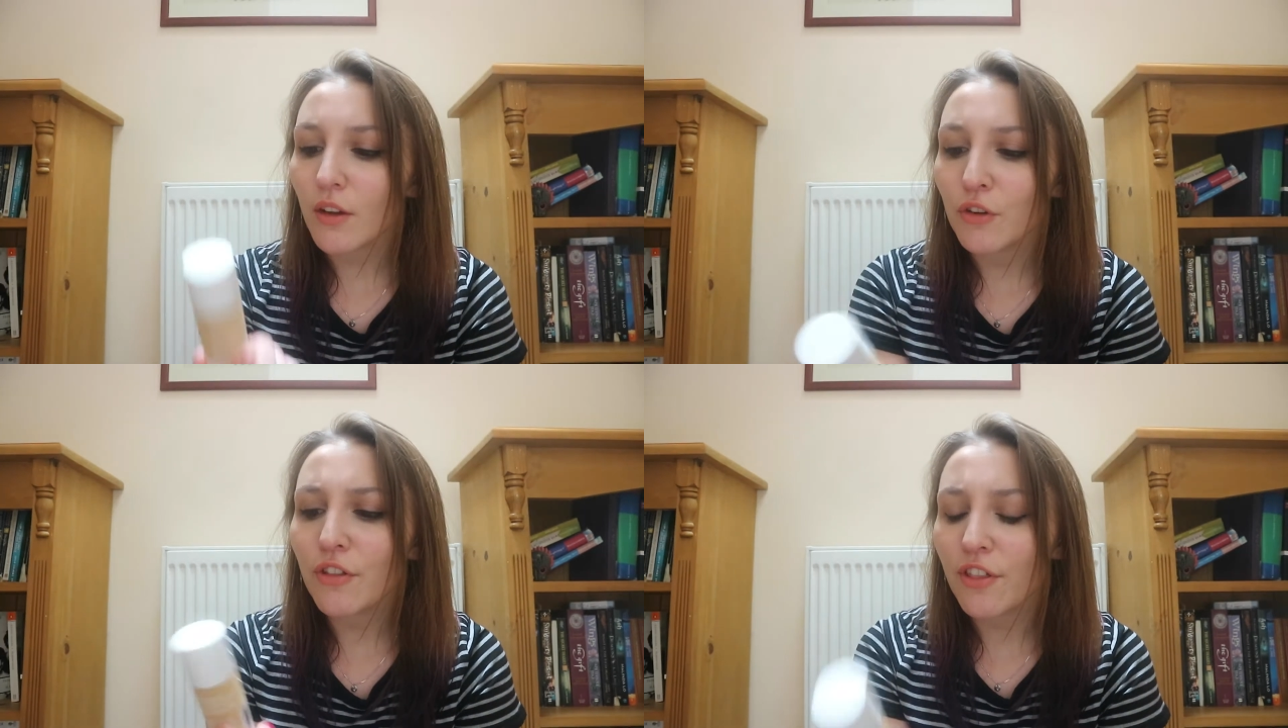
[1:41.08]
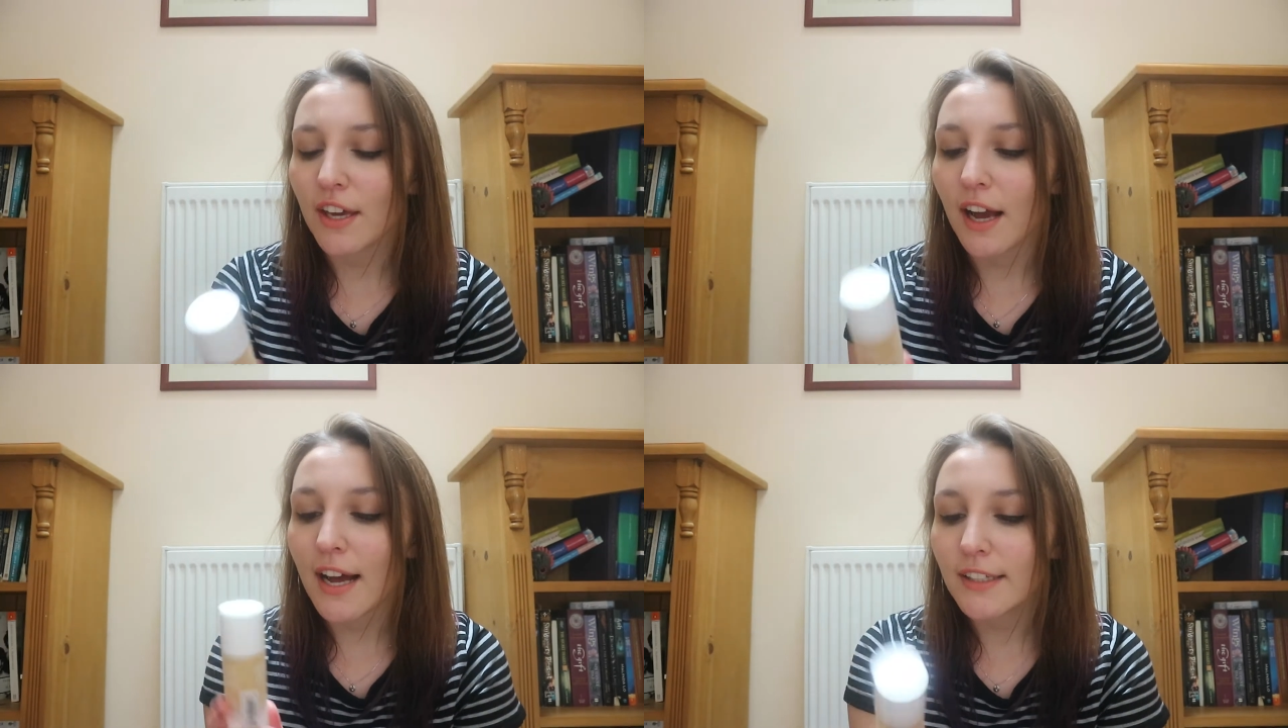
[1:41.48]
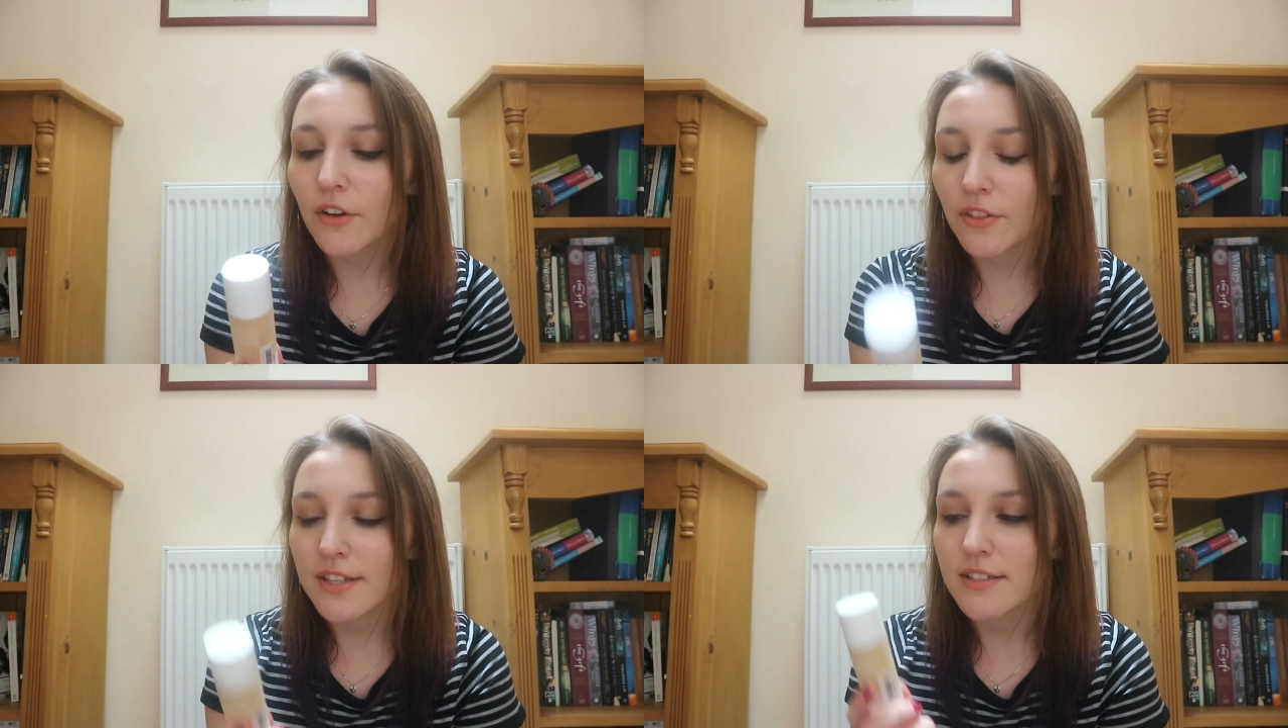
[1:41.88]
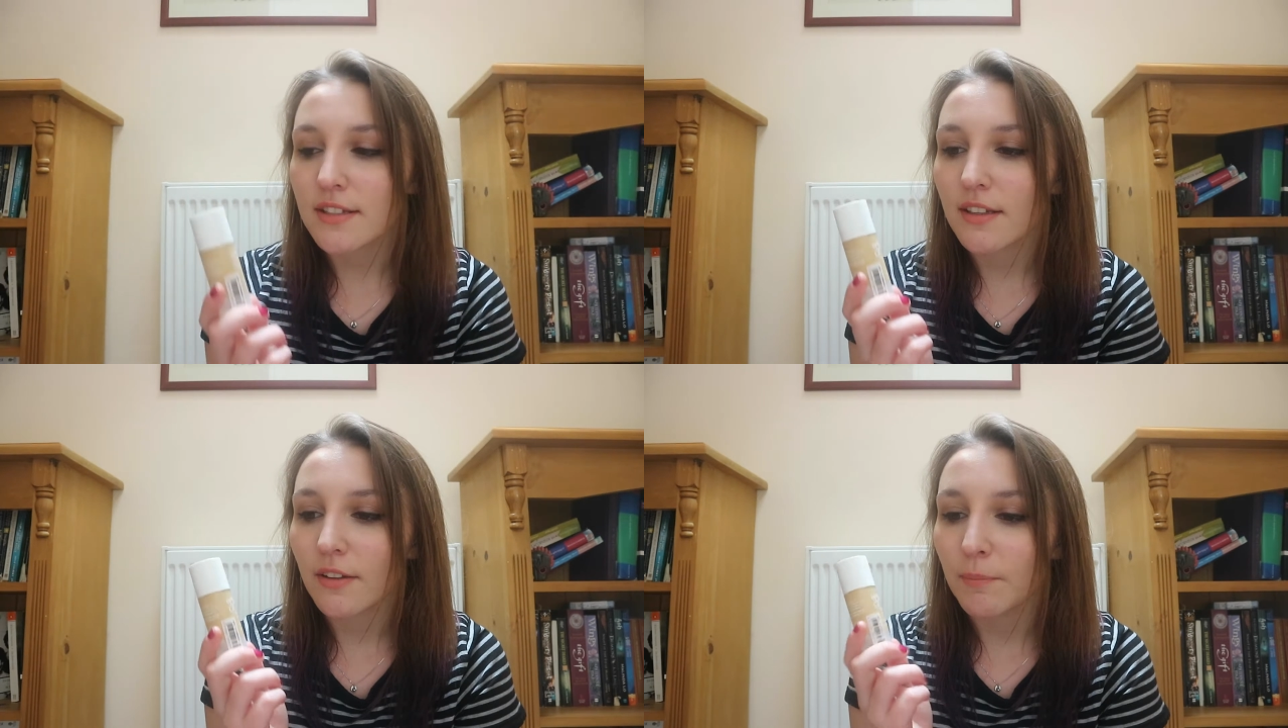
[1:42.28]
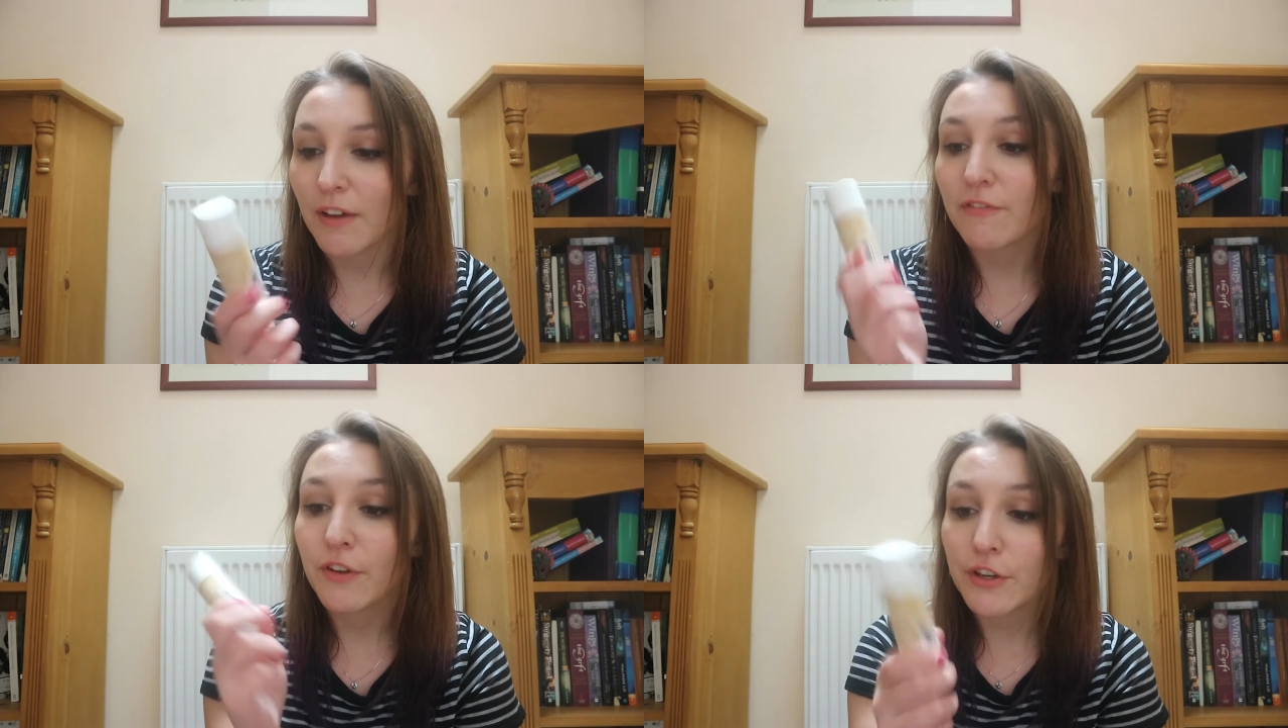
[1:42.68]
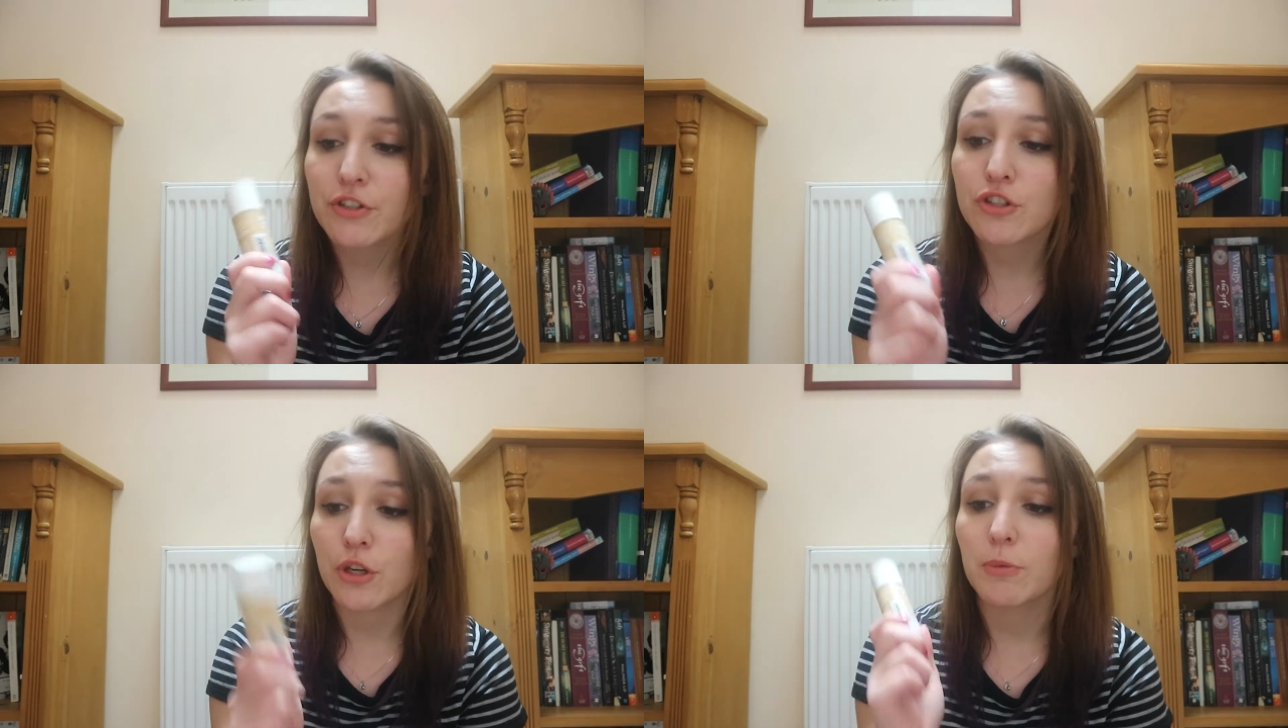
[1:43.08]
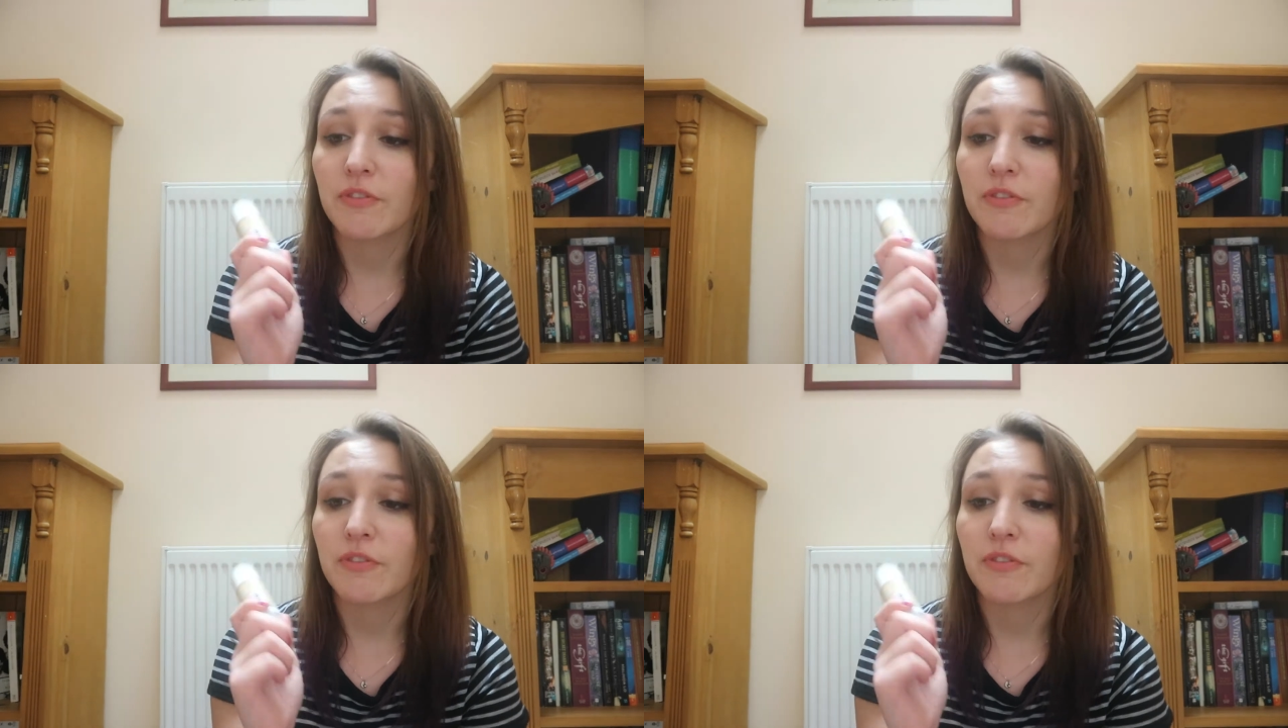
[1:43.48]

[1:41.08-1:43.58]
Another thing, I got this, my first tube